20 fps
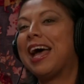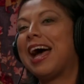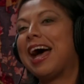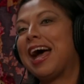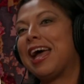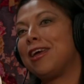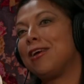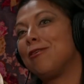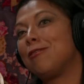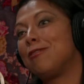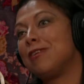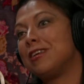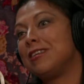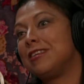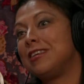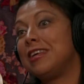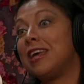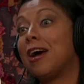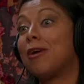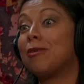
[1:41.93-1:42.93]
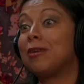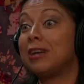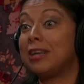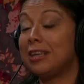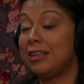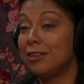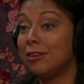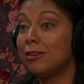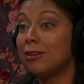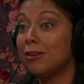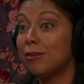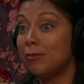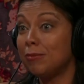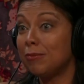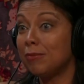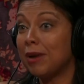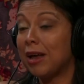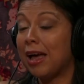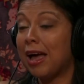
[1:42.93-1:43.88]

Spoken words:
I oversee our interns,